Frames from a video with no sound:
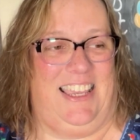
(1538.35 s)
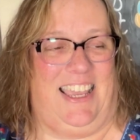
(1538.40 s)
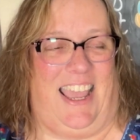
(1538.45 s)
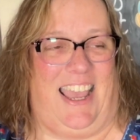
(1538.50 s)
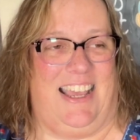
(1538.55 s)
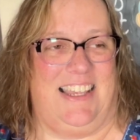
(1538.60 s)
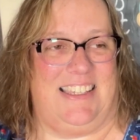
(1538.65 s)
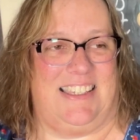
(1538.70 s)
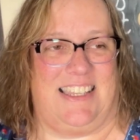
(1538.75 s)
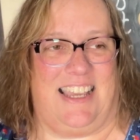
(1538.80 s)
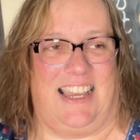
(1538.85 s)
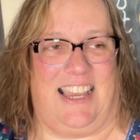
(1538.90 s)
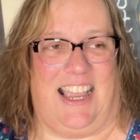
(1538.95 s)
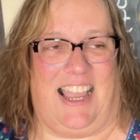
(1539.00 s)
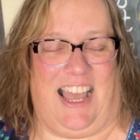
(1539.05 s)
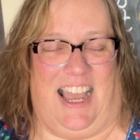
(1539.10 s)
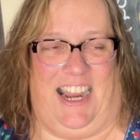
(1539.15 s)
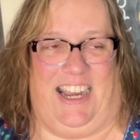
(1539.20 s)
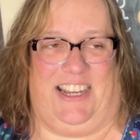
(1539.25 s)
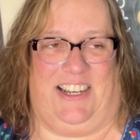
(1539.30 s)
as
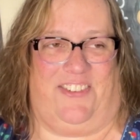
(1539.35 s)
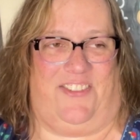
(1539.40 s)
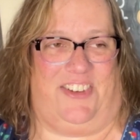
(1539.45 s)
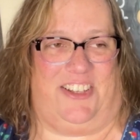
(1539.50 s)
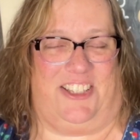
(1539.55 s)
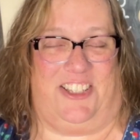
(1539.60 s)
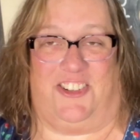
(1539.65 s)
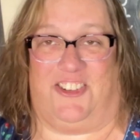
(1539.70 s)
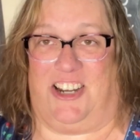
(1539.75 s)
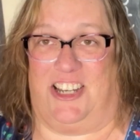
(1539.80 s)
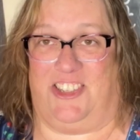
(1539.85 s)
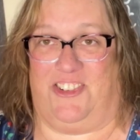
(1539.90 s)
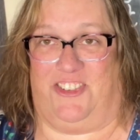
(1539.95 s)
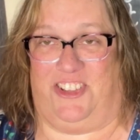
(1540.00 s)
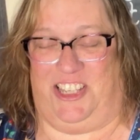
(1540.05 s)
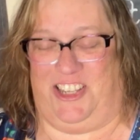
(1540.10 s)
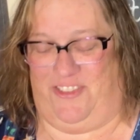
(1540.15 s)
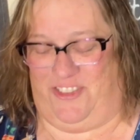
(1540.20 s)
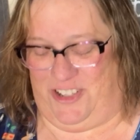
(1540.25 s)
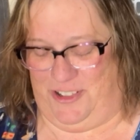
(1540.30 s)
kind of a stress
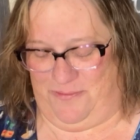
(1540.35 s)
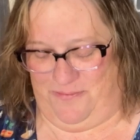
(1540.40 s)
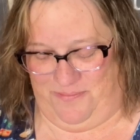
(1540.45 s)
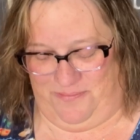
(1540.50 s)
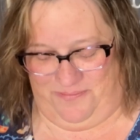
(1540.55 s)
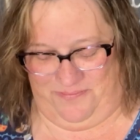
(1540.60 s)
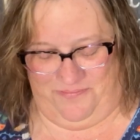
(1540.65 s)
reliever.